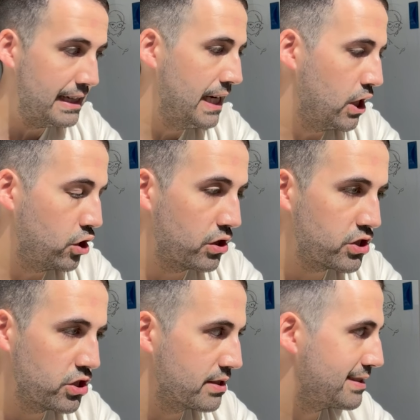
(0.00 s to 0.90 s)
Not
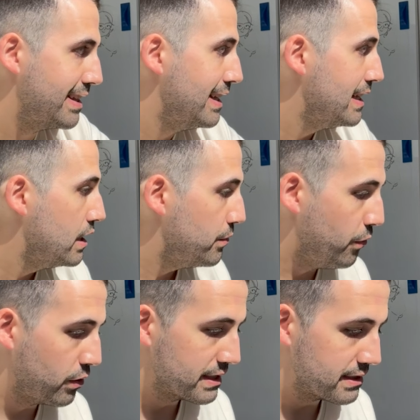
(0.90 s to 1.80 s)
just
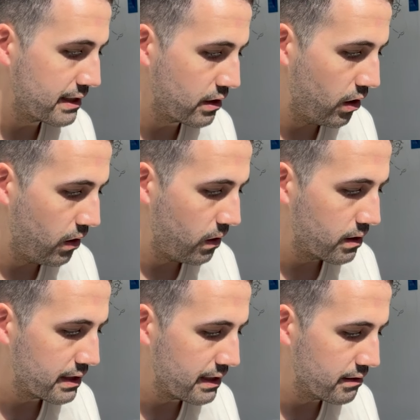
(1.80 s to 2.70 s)
focusing on
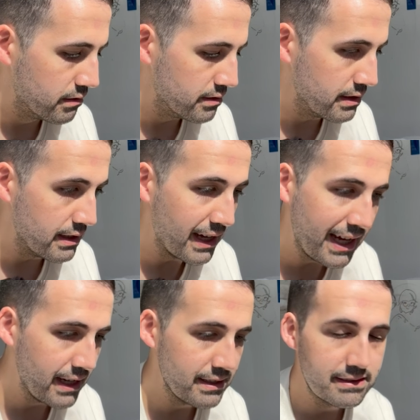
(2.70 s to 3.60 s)
either the
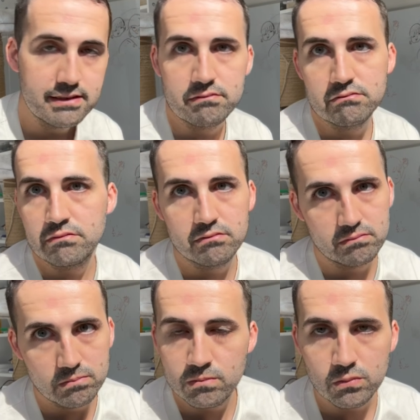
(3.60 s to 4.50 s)
head,
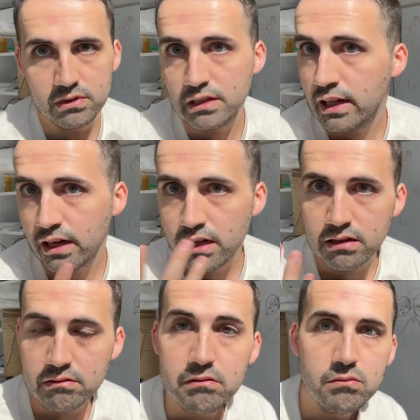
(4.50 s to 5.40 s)
the neck,
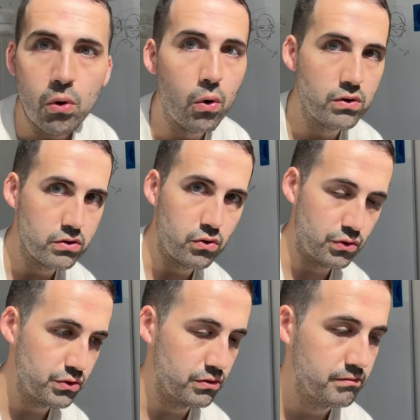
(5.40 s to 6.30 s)
or the
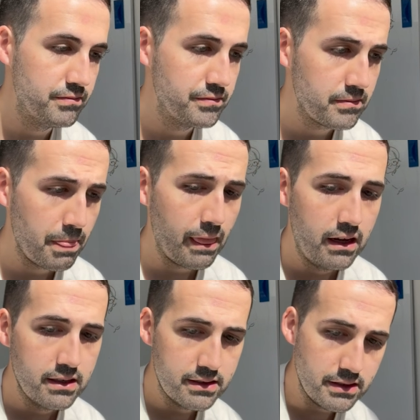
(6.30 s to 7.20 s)
torso.
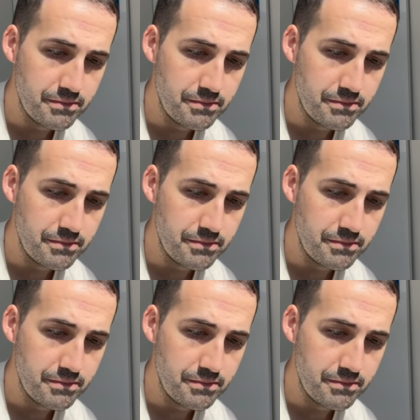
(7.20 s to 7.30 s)
Yeah.